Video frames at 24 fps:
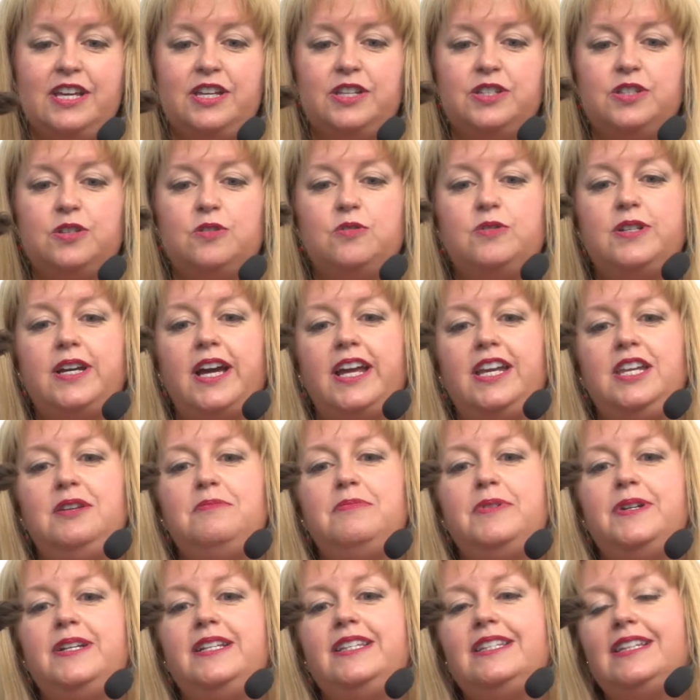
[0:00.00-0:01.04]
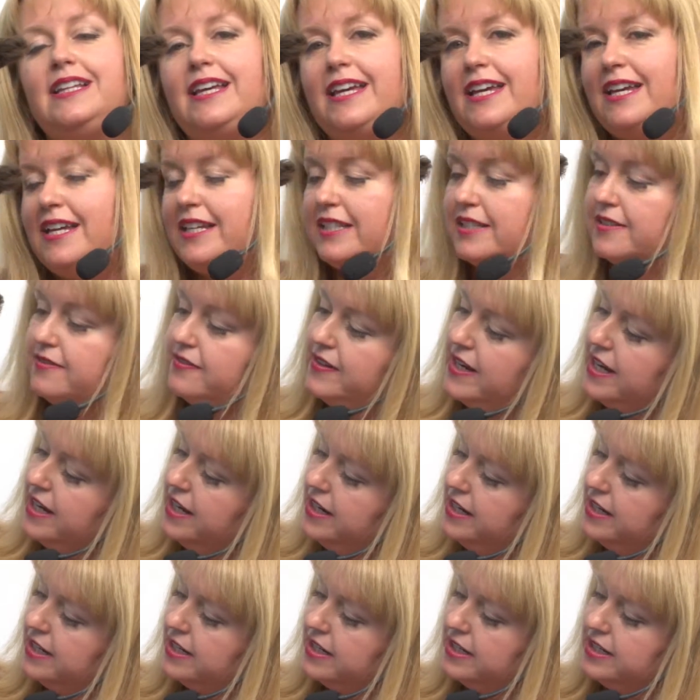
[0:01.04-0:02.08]
So, tiny breeds like
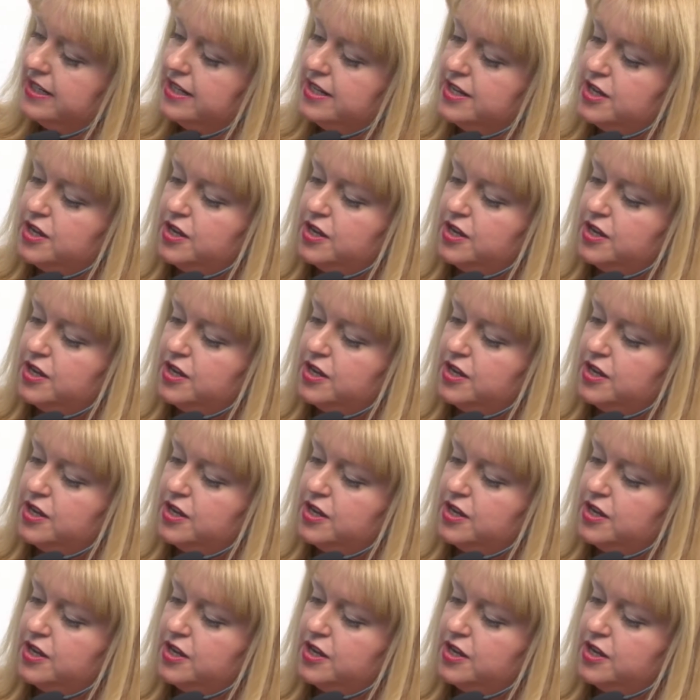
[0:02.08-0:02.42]
Savannah